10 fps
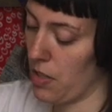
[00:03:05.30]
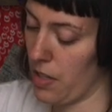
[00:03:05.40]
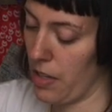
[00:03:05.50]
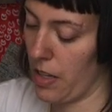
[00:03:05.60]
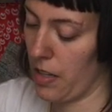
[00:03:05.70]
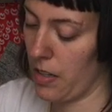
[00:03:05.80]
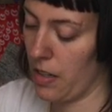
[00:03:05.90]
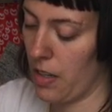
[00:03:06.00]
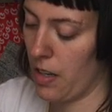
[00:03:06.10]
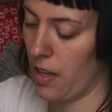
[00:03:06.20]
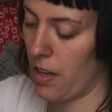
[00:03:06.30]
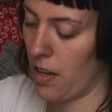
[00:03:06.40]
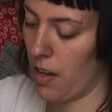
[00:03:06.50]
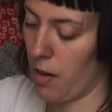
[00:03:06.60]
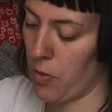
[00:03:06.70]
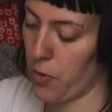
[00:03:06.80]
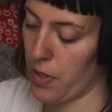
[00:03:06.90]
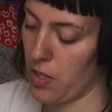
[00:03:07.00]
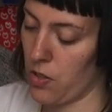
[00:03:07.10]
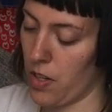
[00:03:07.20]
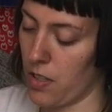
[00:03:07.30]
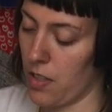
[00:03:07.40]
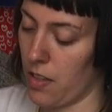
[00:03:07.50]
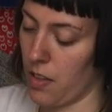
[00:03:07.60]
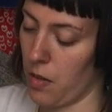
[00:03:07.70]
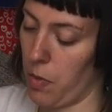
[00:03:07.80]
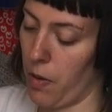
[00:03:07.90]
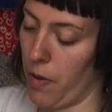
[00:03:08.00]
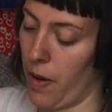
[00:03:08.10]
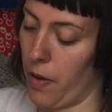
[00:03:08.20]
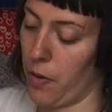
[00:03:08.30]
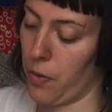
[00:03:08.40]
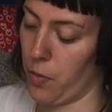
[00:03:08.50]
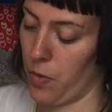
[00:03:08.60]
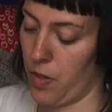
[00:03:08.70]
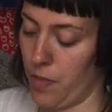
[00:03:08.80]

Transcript: use it again. I'm always trying to think about how